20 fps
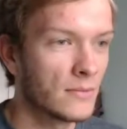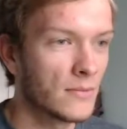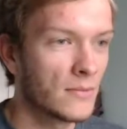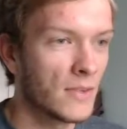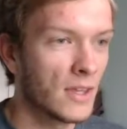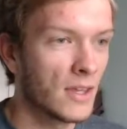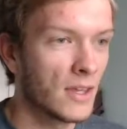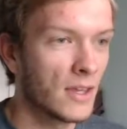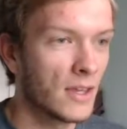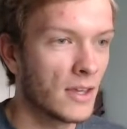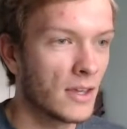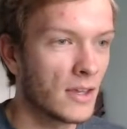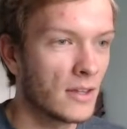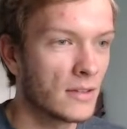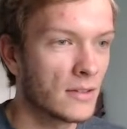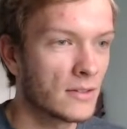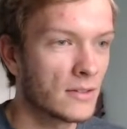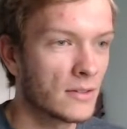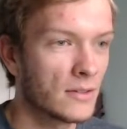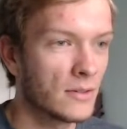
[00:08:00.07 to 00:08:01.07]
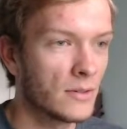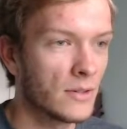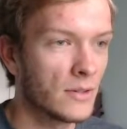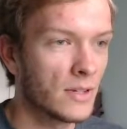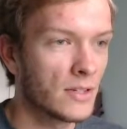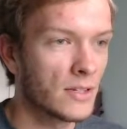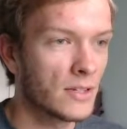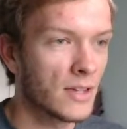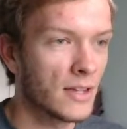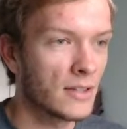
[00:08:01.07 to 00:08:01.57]
and so it's
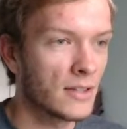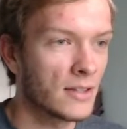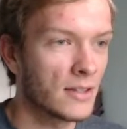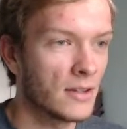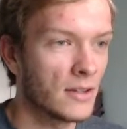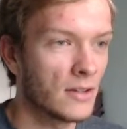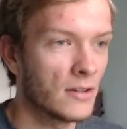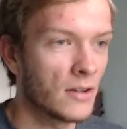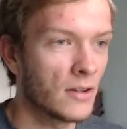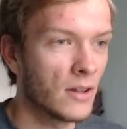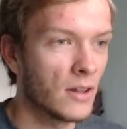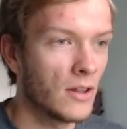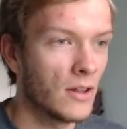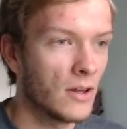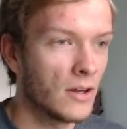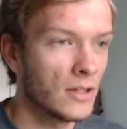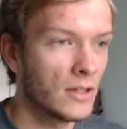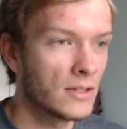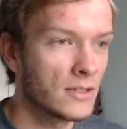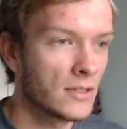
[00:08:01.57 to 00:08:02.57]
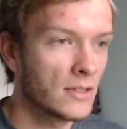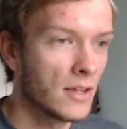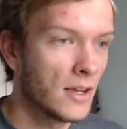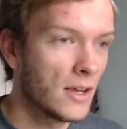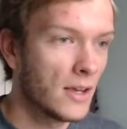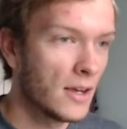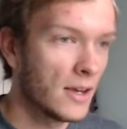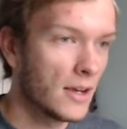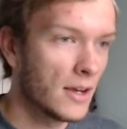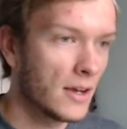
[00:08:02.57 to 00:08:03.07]
got the little claws.
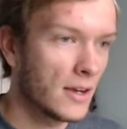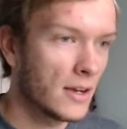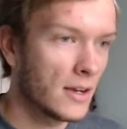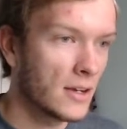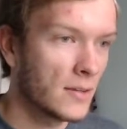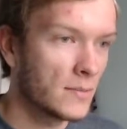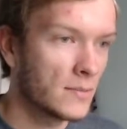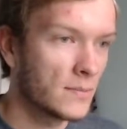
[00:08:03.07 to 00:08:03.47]
Um,